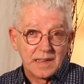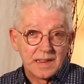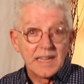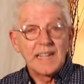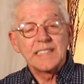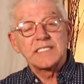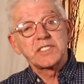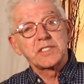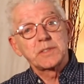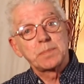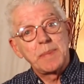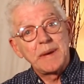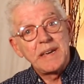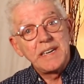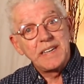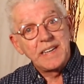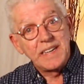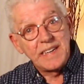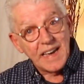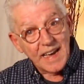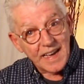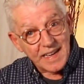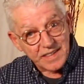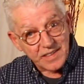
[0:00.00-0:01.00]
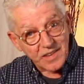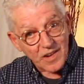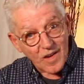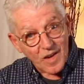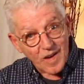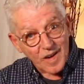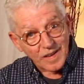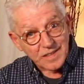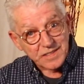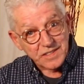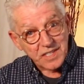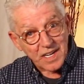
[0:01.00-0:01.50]
Let's begin
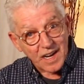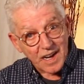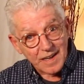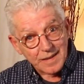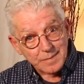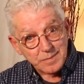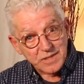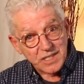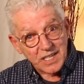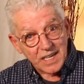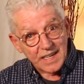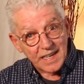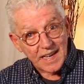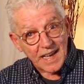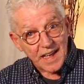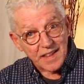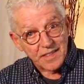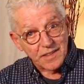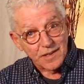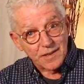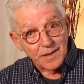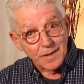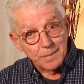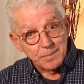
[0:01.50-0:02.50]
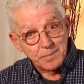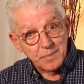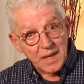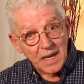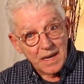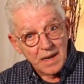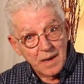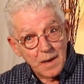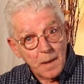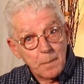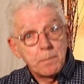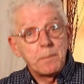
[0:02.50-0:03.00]
our time together
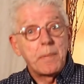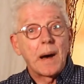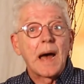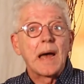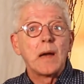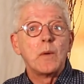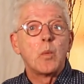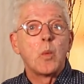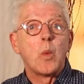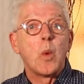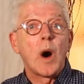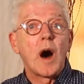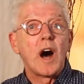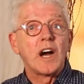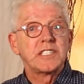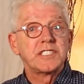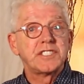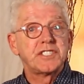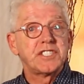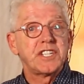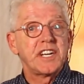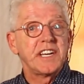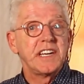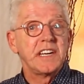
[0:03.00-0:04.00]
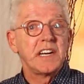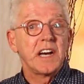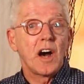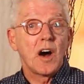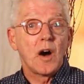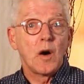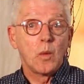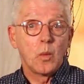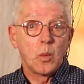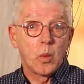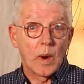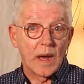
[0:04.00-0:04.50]
by washing
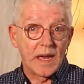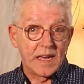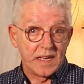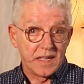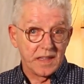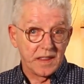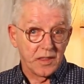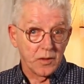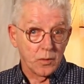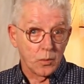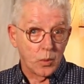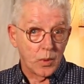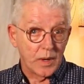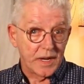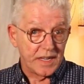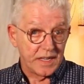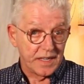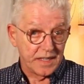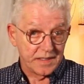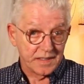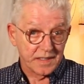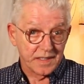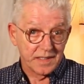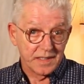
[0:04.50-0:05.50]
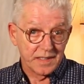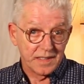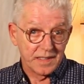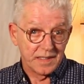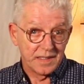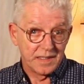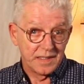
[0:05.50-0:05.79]
away the week.